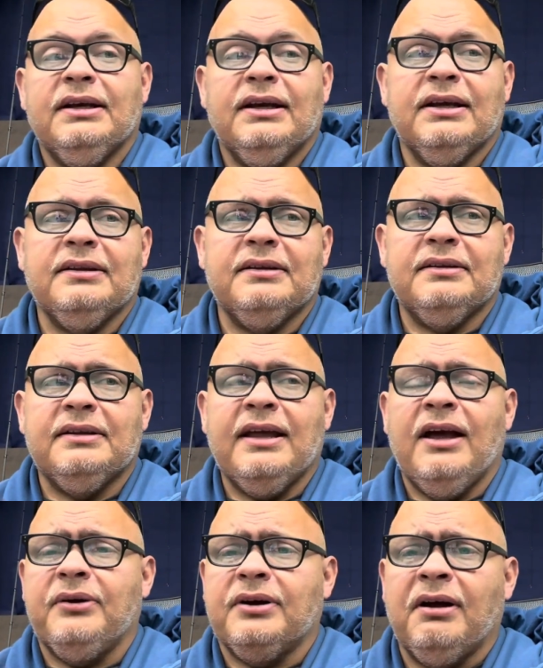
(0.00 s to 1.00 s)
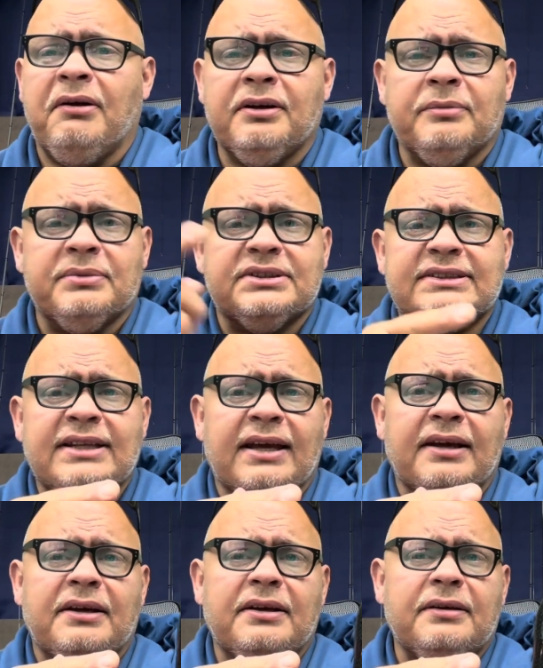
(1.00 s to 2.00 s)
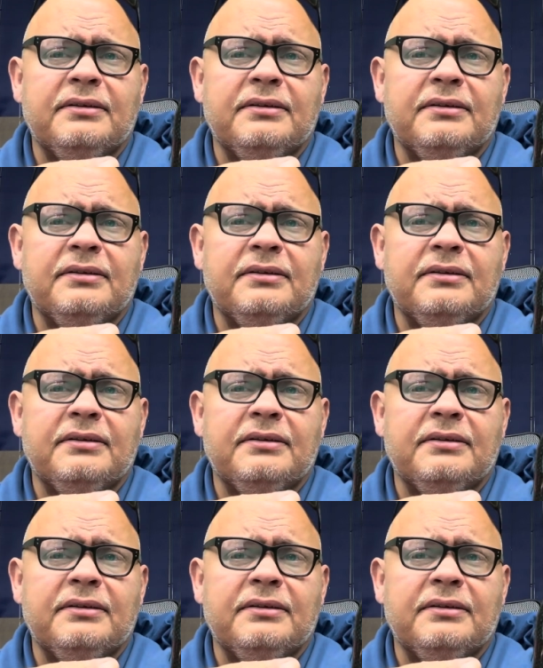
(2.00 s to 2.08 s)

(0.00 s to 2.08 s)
and now they're calling a mistake